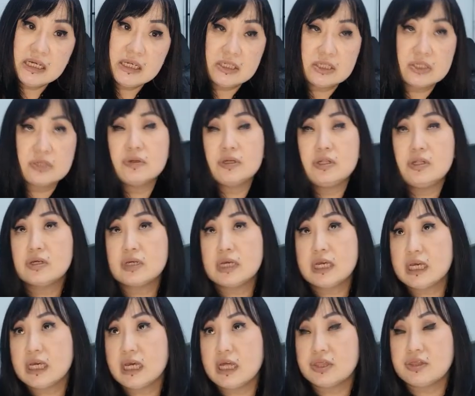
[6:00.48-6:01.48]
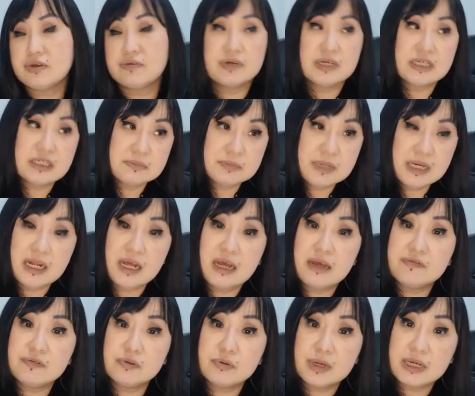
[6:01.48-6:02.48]
So we're looking at the ResMed
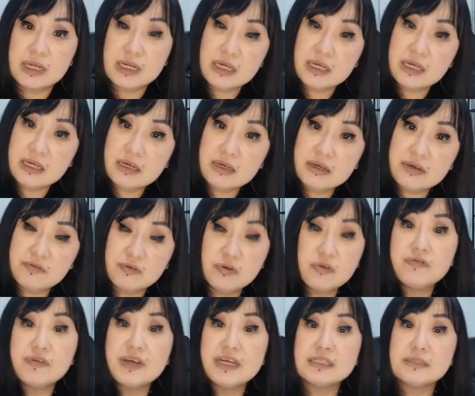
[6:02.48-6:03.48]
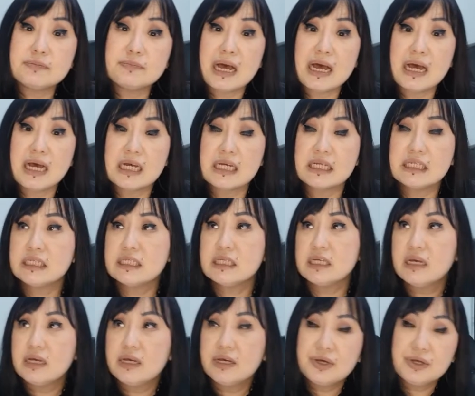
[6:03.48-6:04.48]
F20 full face mask,
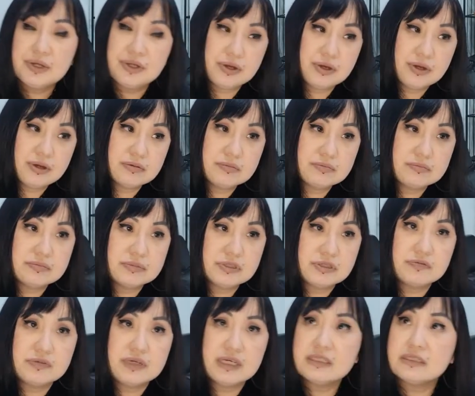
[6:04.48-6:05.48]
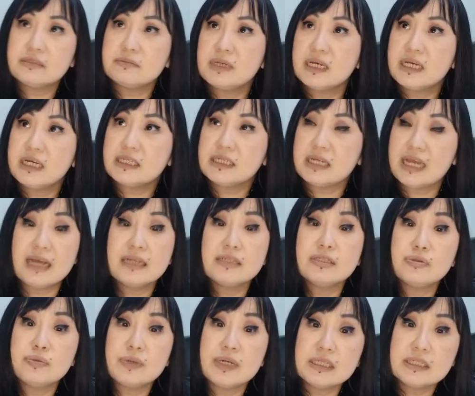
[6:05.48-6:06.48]
the ResMed
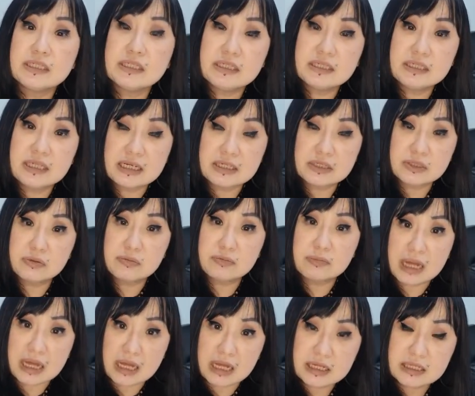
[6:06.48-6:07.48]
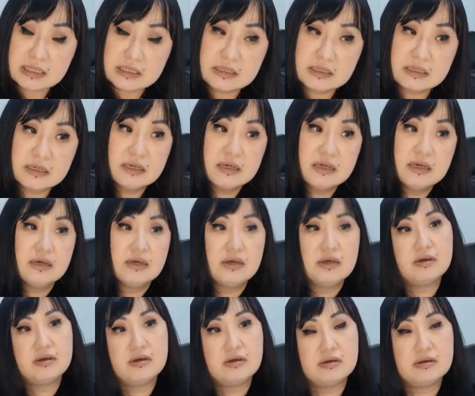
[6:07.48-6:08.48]
N20 nasal mask,
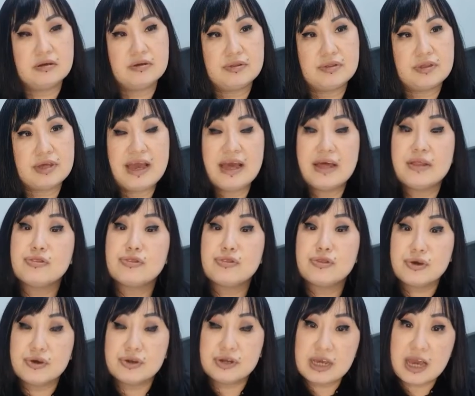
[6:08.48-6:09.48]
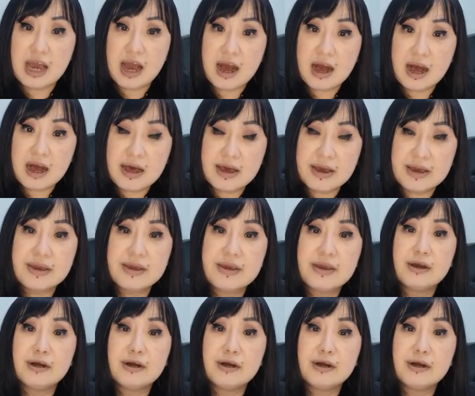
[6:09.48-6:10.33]
the N30i